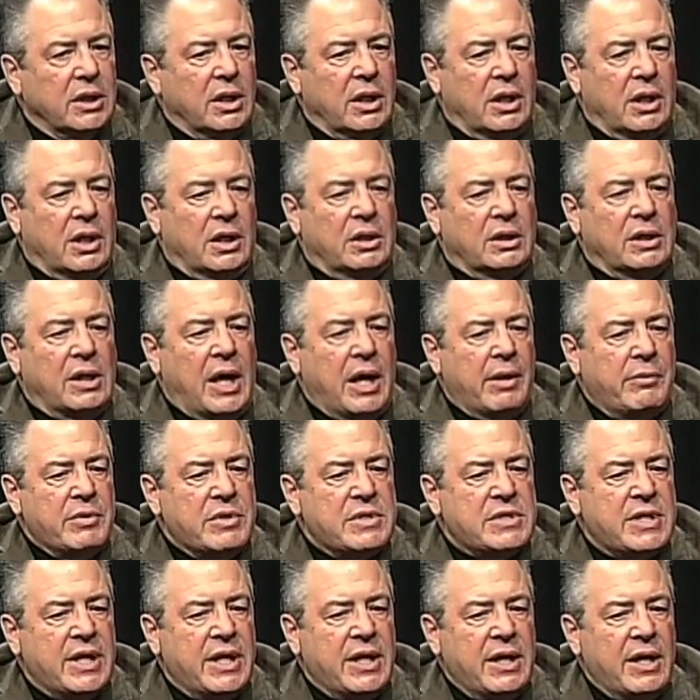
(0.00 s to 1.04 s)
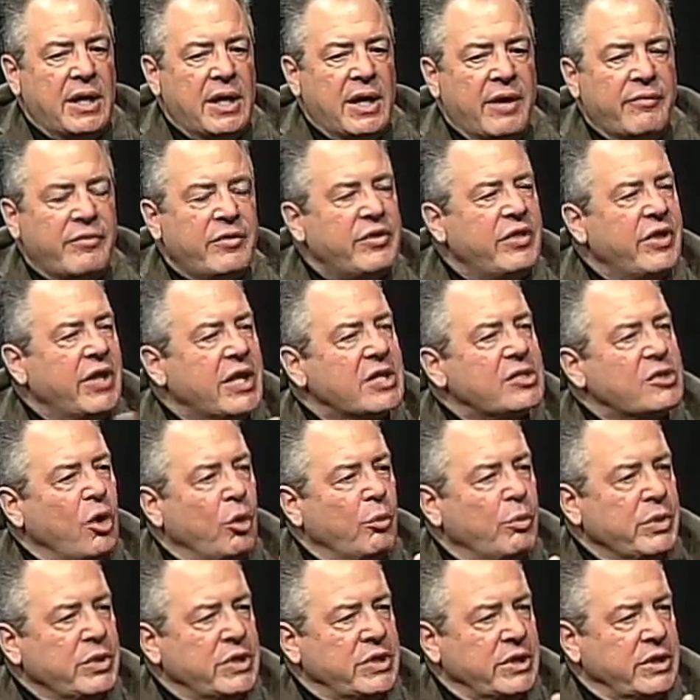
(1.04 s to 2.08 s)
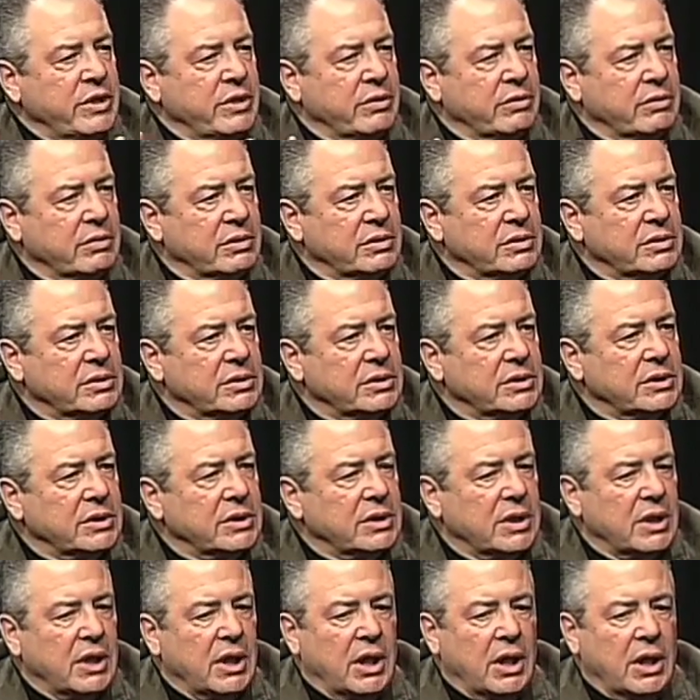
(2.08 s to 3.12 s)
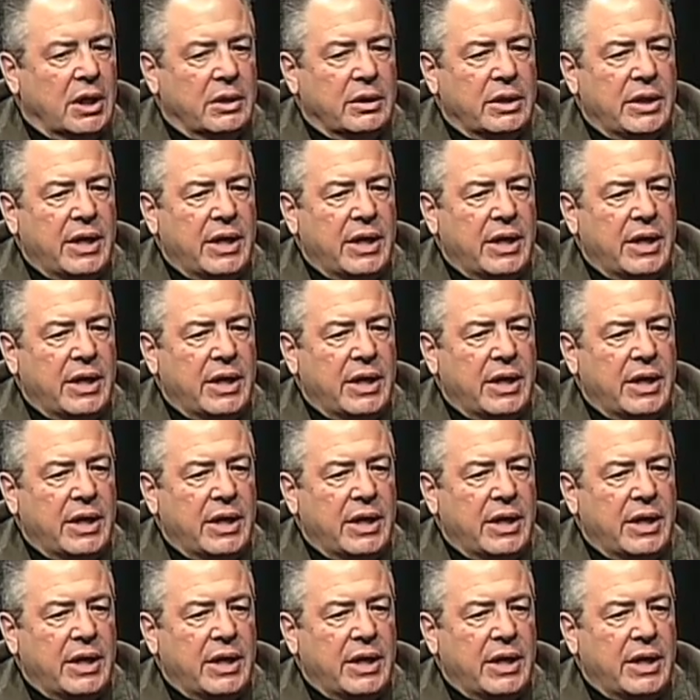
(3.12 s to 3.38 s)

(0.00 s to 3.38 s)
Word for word: uh, I would say everything is open to you. Uh,